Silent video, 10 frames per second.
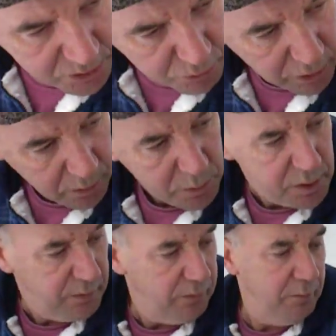tight, this
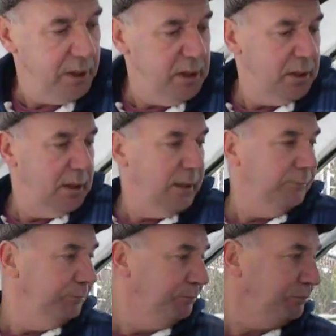greenhouse, for me.
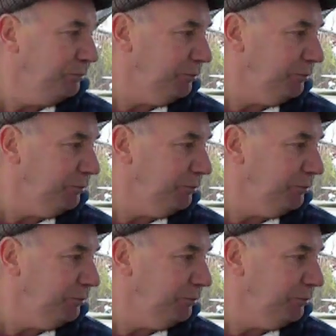I